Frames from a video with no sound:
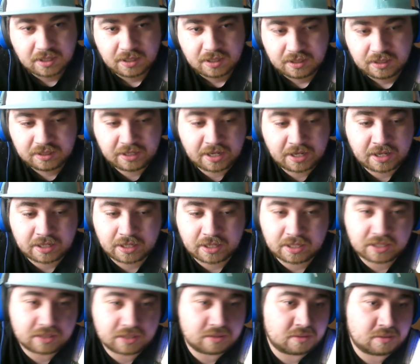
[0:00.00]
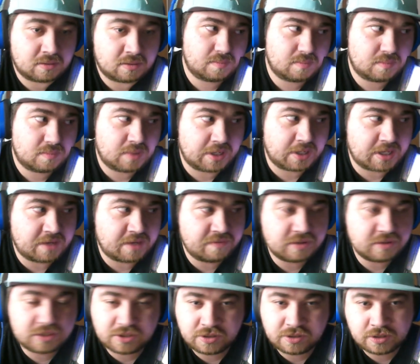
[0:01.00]
Yeah, and like even
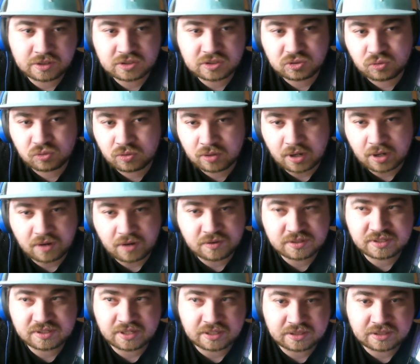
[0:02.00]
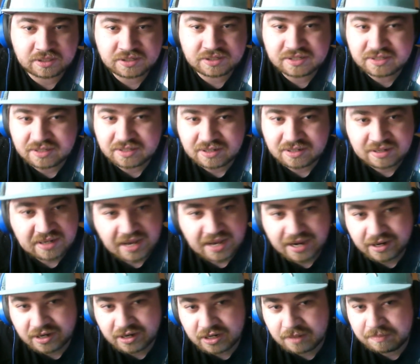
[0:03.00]
during the tour, I was like, there's
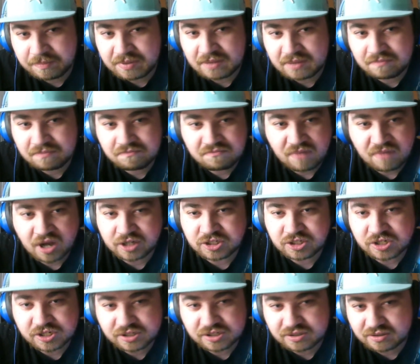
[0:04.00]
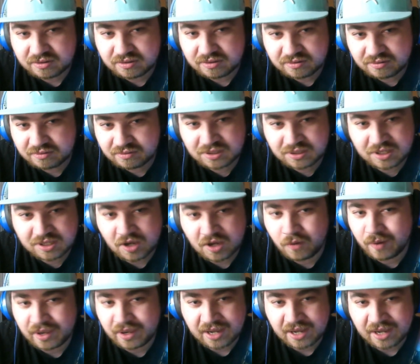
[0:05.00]
not going to be much
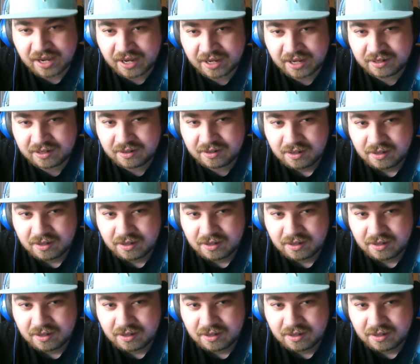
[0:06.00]
going on.